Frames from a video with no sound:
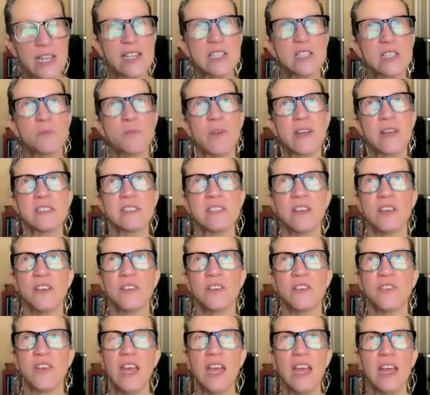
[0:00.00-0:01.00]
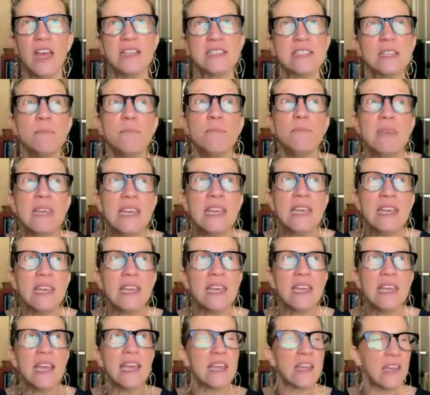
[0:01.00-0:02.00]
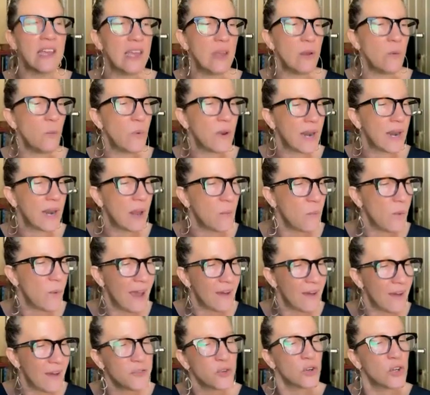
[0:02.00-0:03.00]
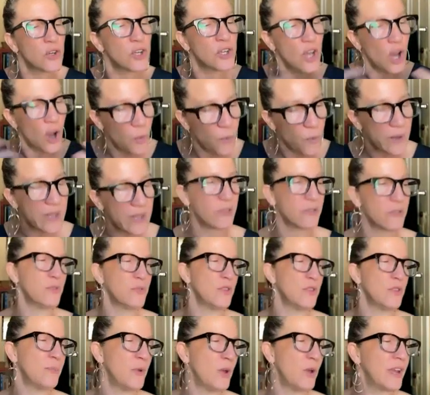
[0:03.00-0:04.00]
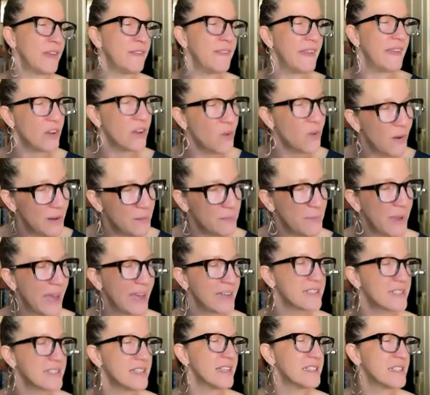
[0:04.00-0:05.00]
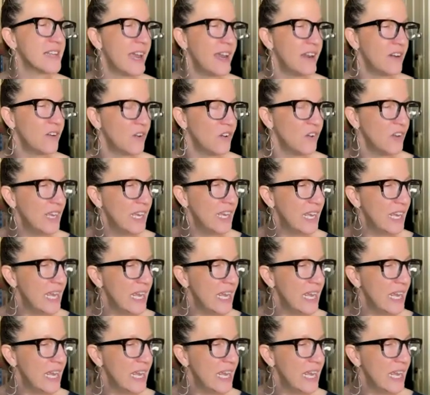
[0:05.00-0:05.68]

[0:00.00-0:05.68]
Expressive. Yes. To me, when after going through the book and then going back to the title,